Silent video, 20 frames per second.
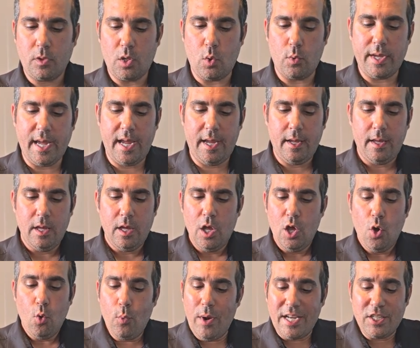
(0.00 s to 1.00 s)
Okay?
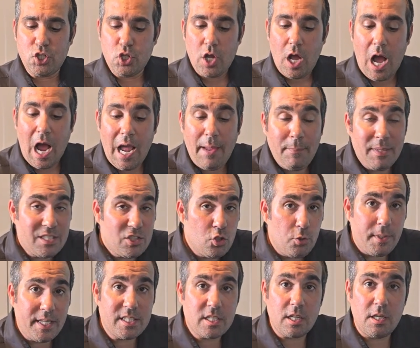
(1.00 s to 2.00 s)
Which I'm
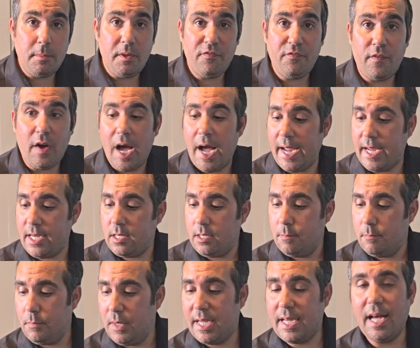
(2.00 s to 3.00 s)
assuming is going to be fine
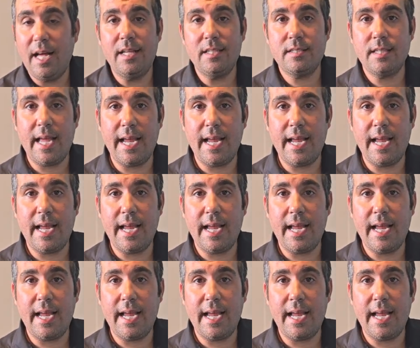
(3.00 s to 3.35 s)
because,